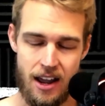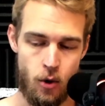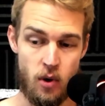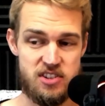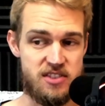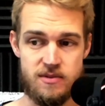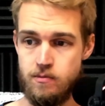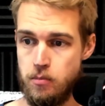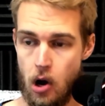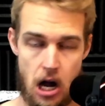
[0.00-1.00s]
which is
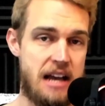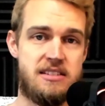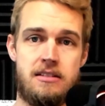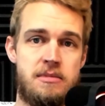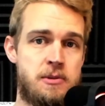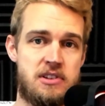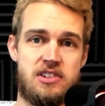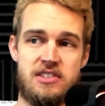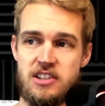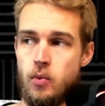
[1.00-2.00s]
awesome, especially
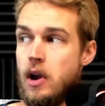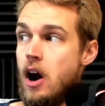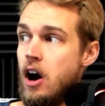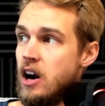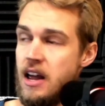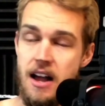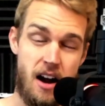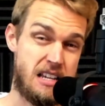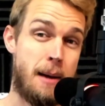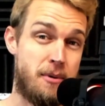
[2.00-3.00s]
since we are on
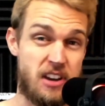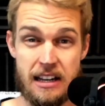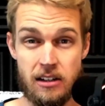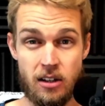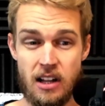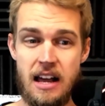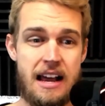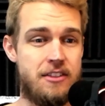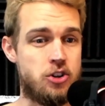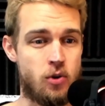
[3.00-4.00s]
top of a hill
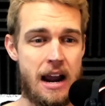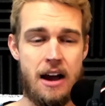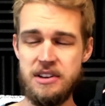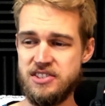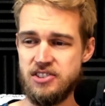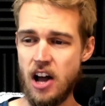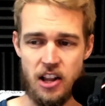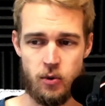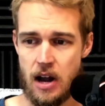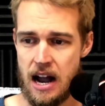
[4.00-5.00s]
and the ground is solid
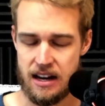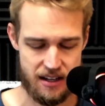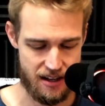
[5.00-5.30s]
rock.